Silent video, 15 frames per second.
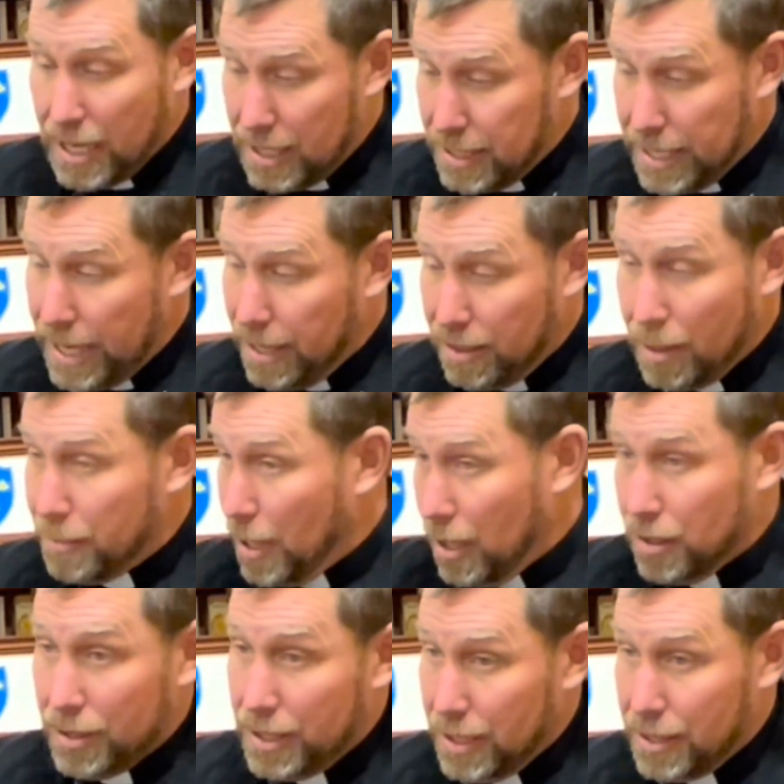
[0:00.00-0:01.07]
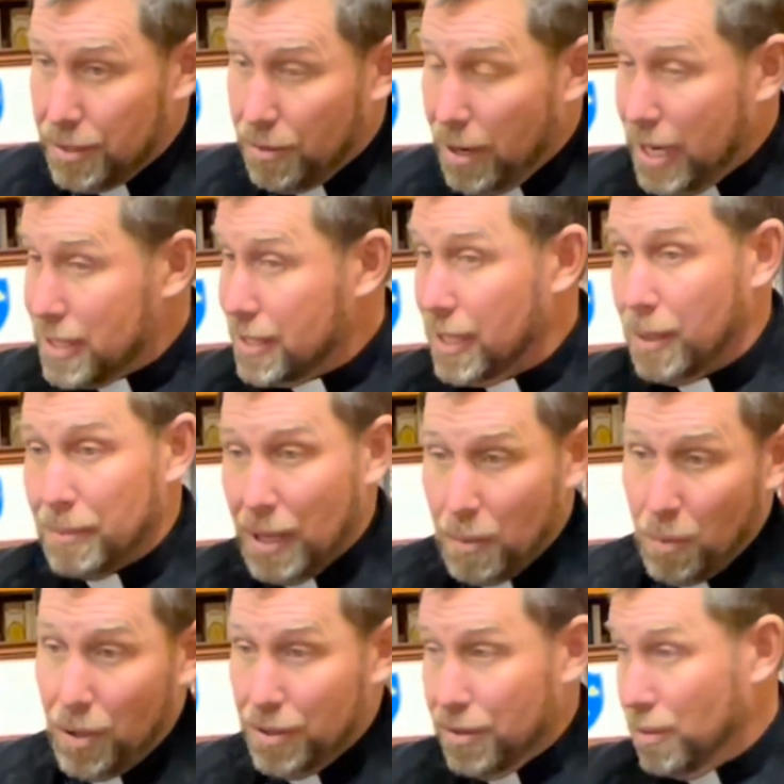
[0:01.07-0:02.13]
kind of down i'm not looking at the horizon i'm not
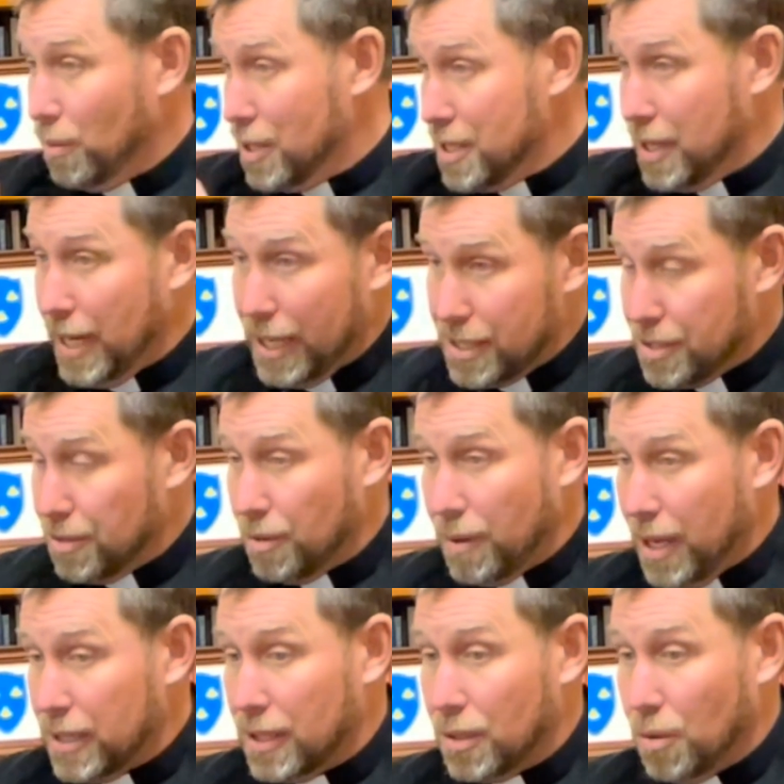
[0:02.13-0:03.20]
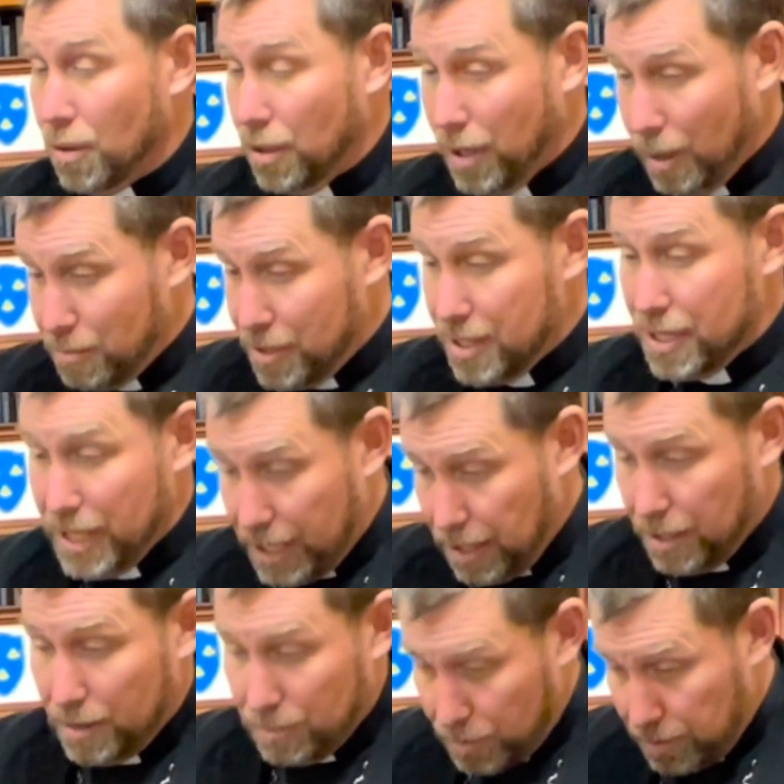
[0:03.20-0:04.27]
wondering what's next or around the corner i'm just
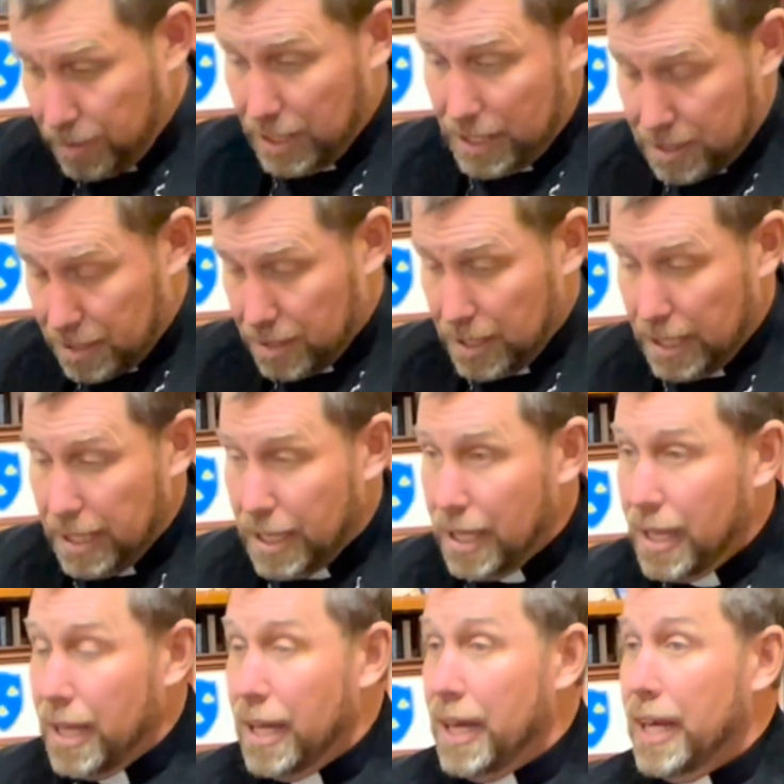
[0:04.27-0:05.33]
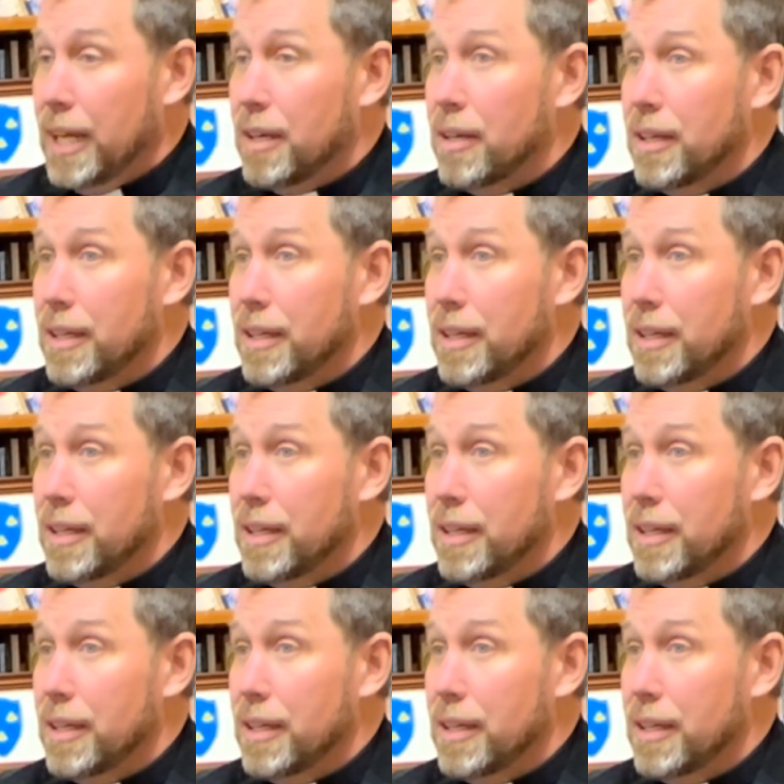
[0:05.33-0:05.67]
here doing this and